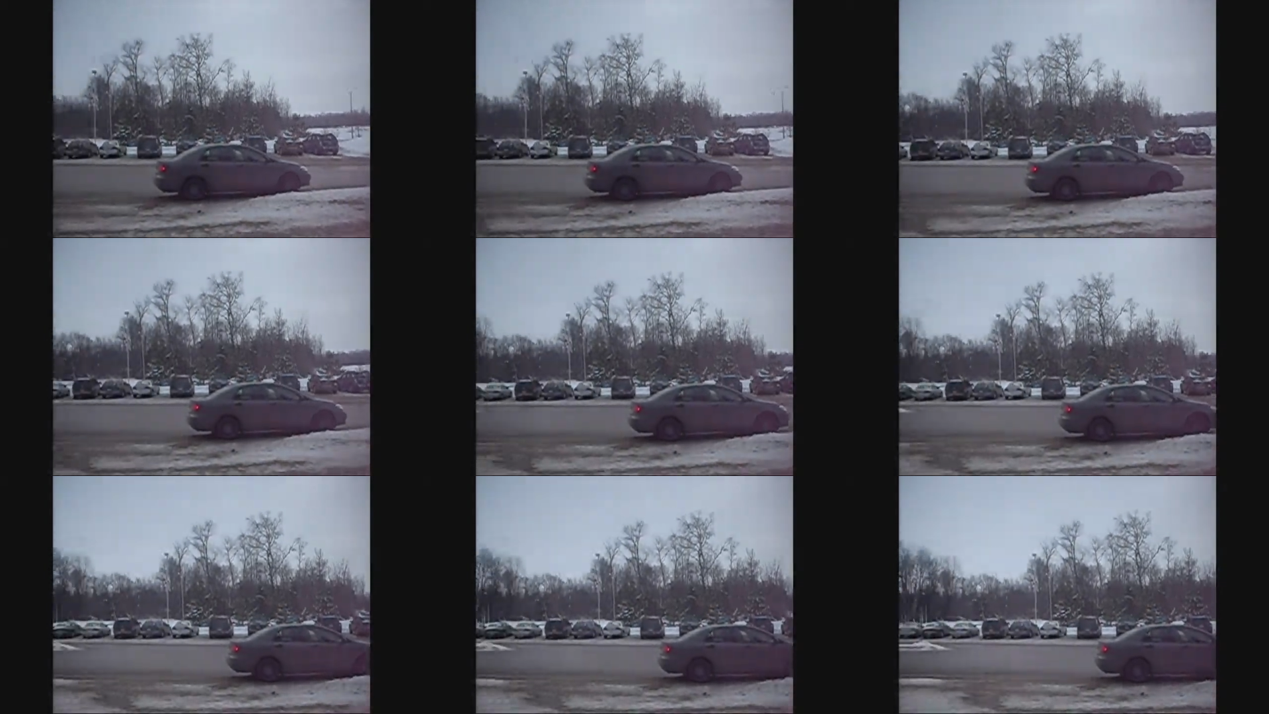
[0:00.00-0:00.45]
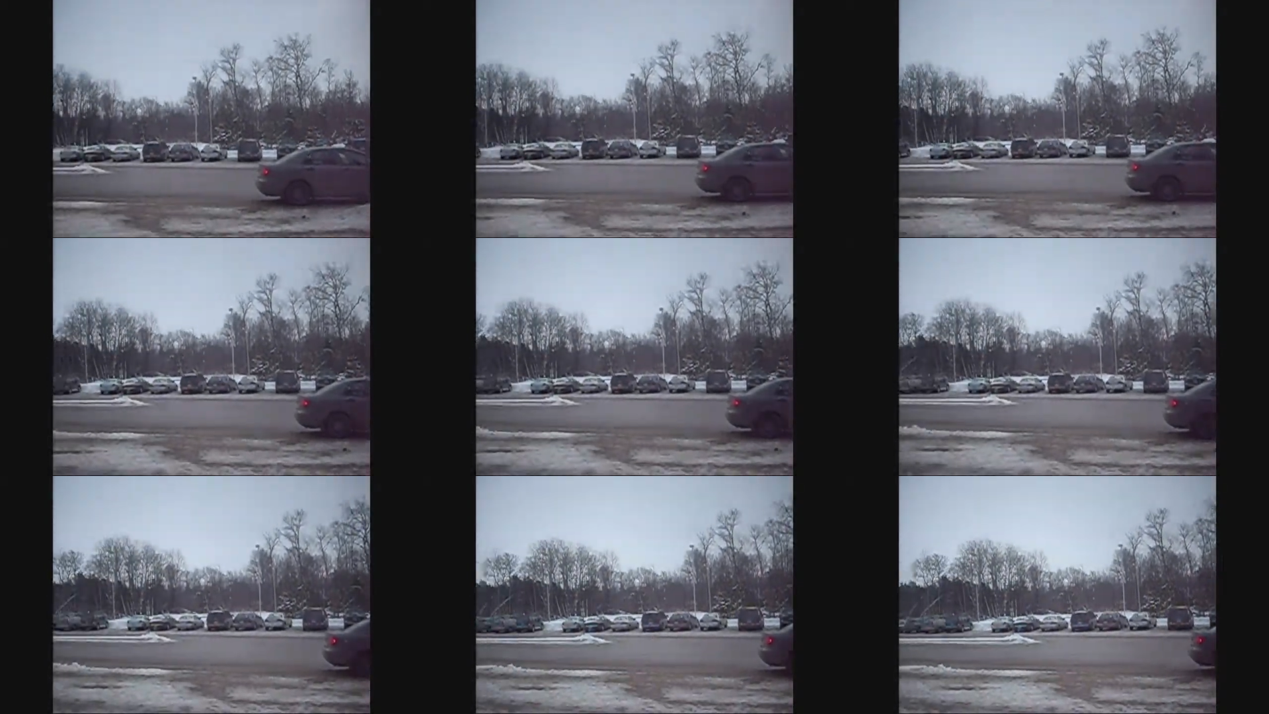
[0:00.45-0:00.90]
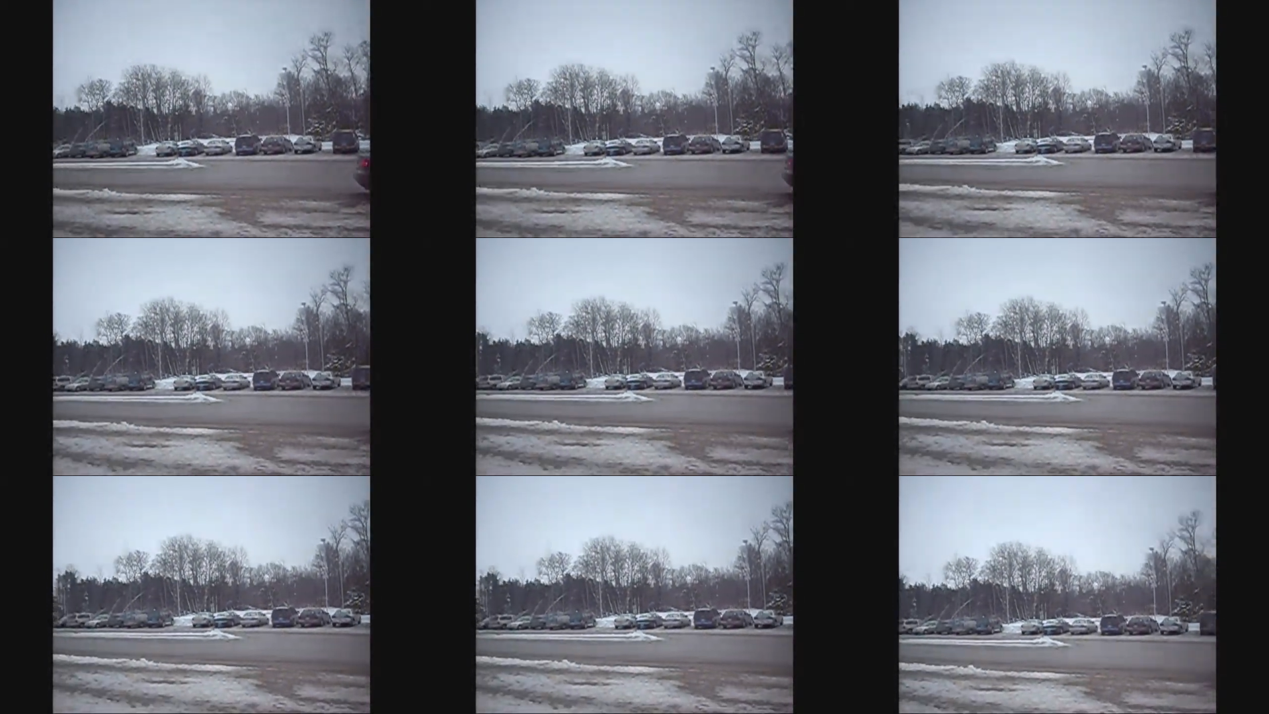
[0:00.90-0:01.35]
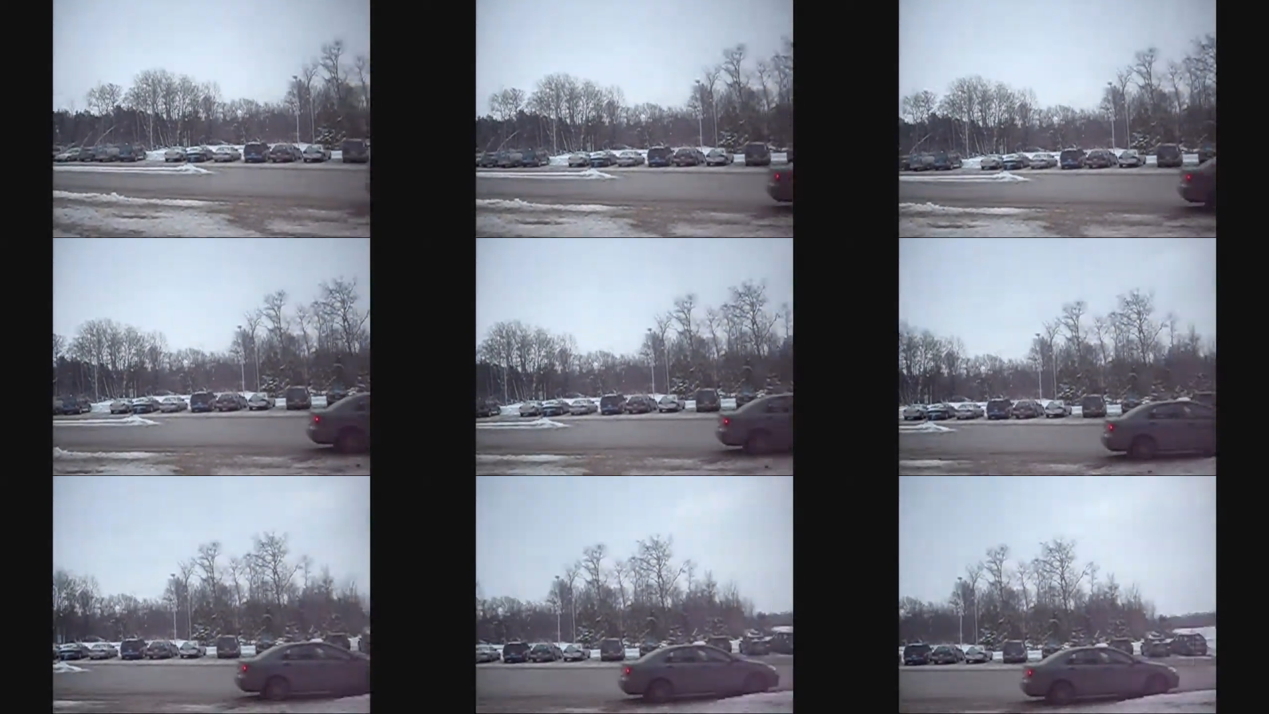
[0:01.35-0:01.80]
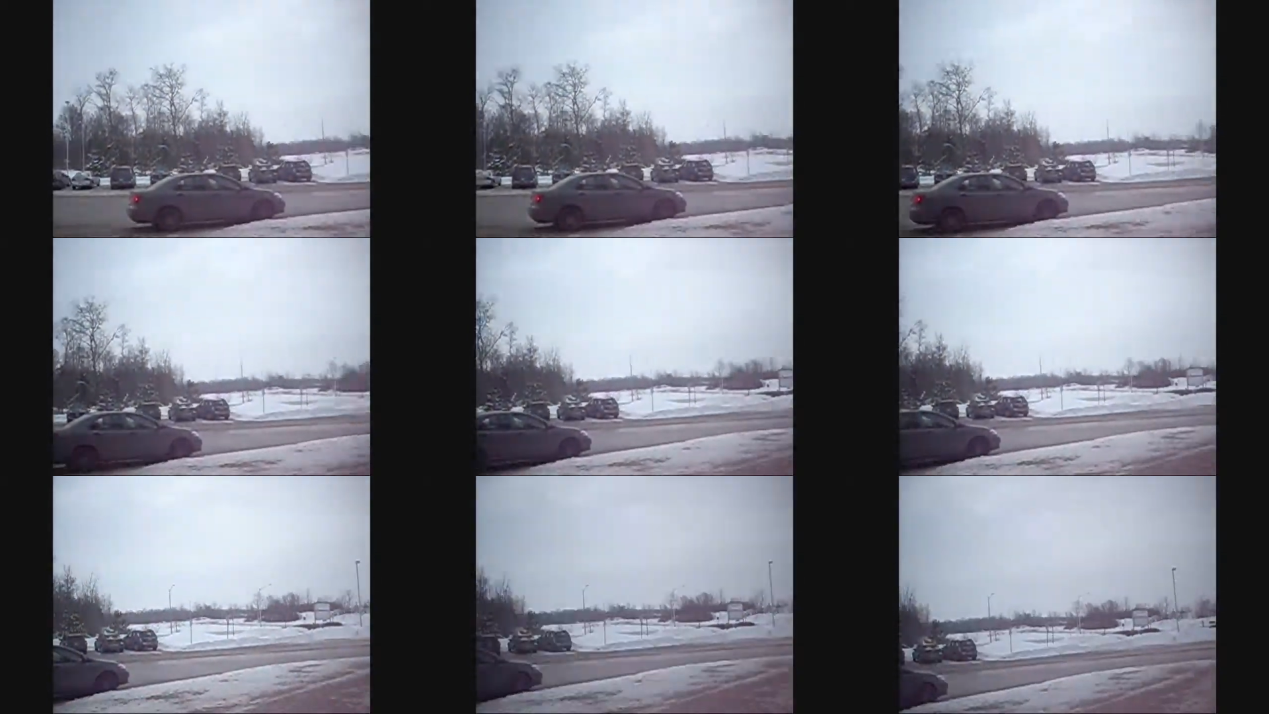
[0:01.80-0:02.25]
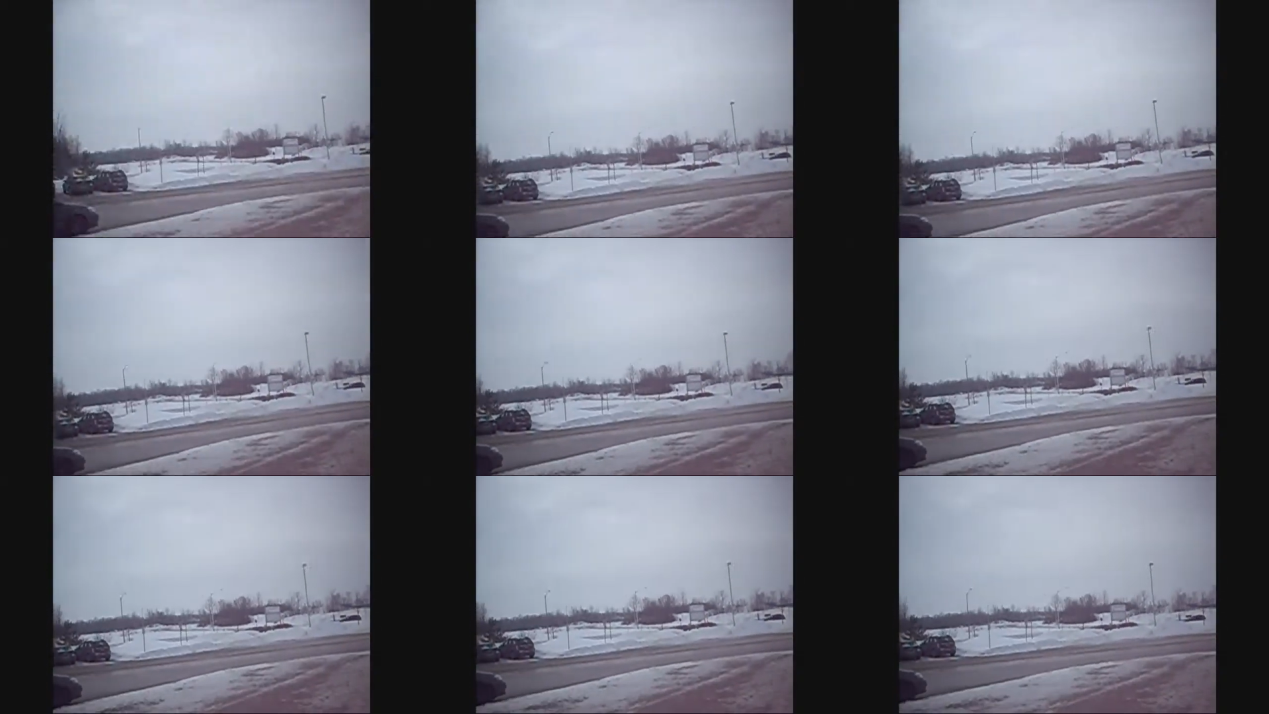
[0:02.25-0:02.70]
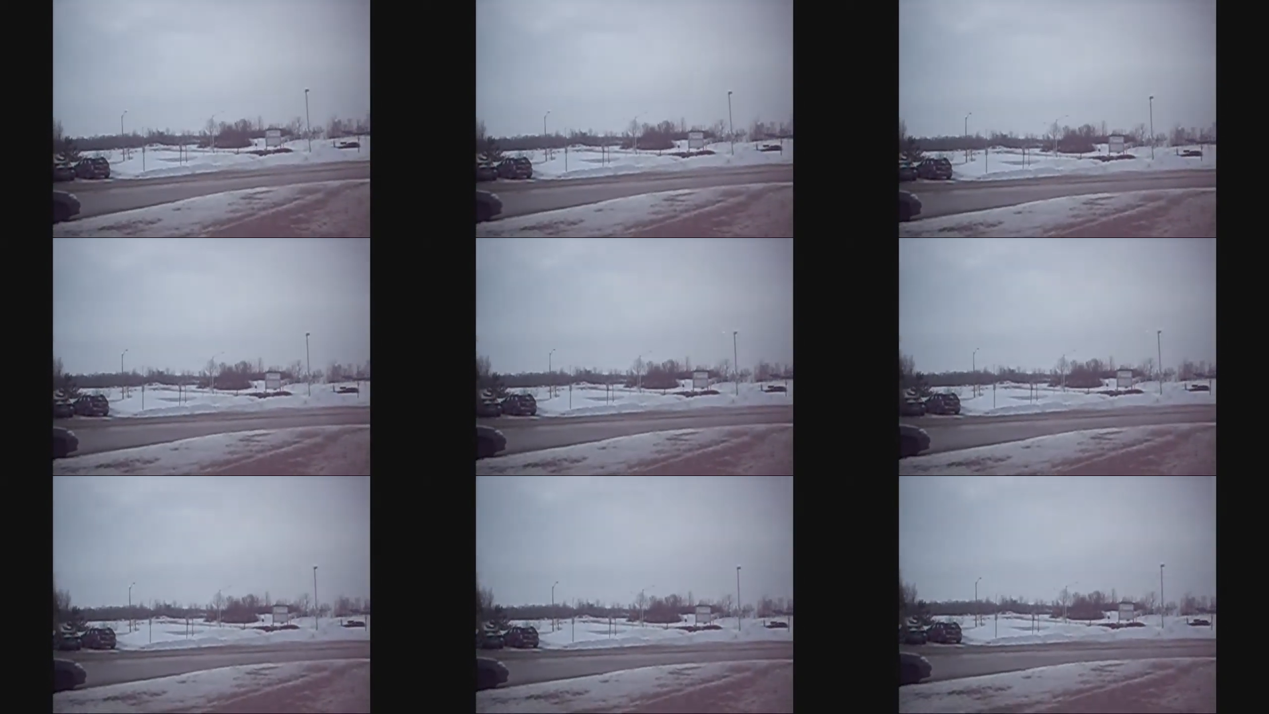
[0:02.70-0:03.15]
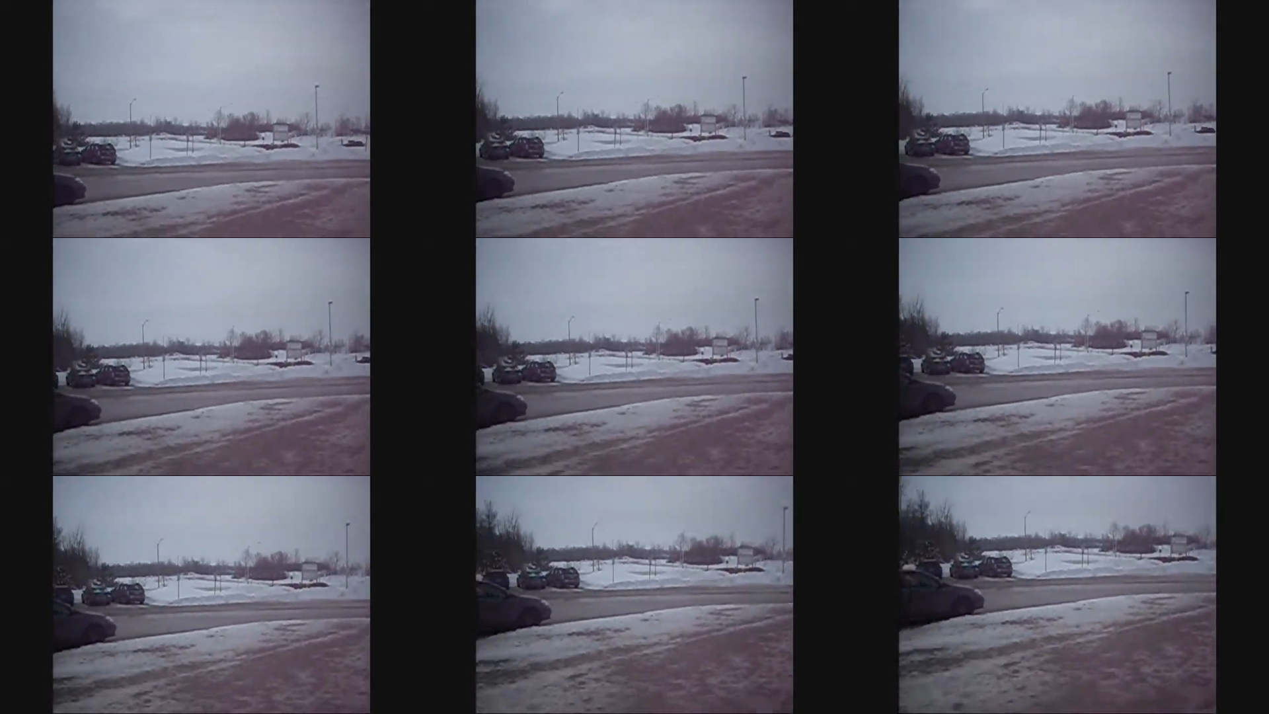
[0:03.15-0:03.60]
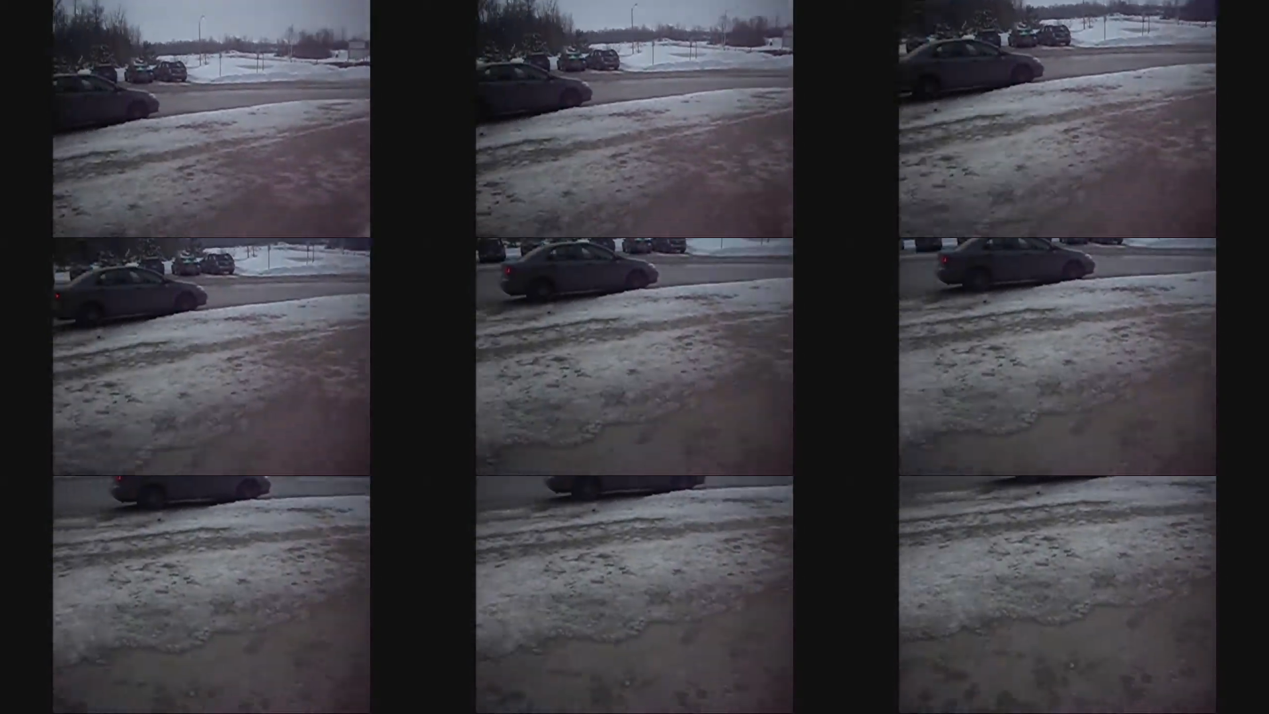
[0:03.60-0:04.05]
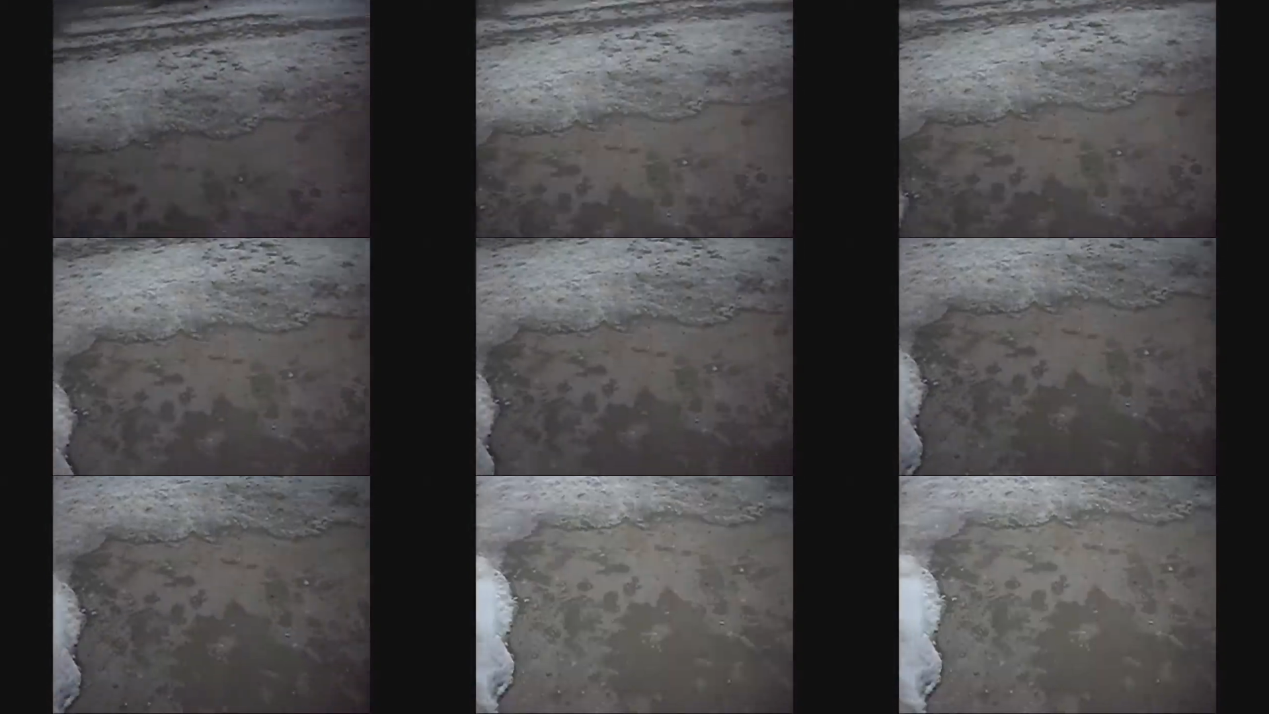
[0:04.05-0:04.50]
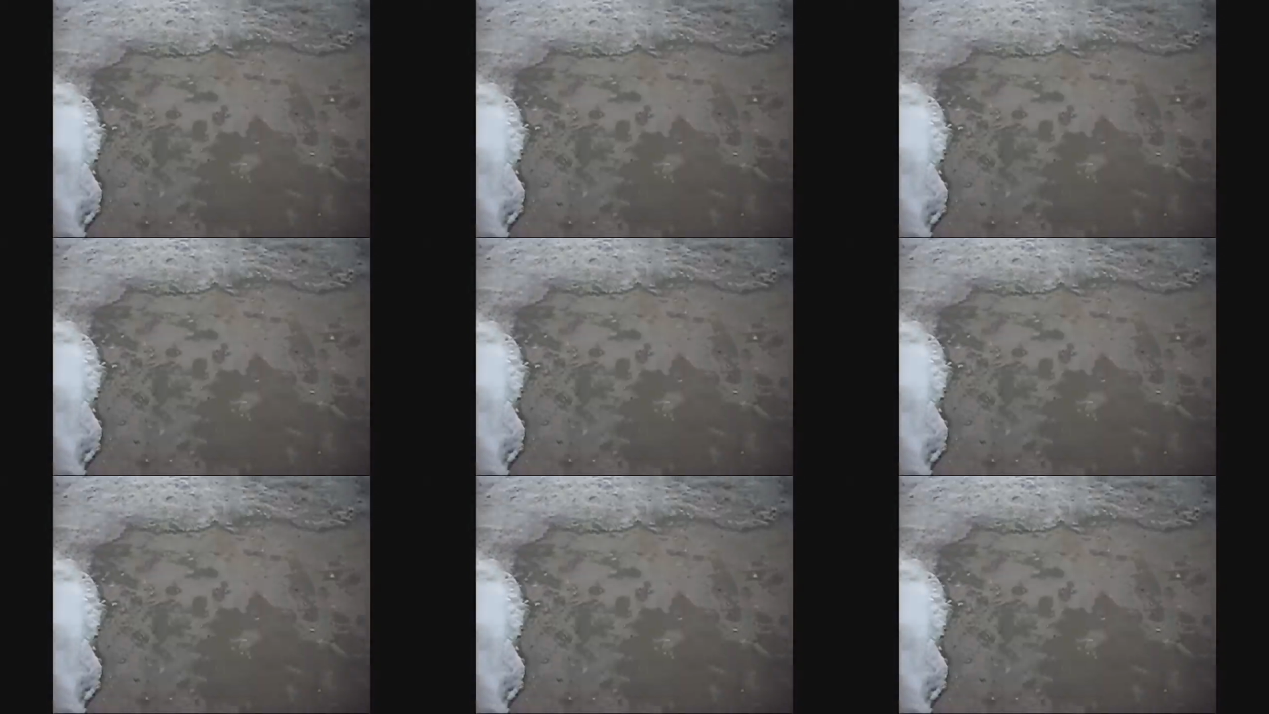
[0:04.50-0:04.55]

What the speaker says: No face is visible, so there are no lips to read.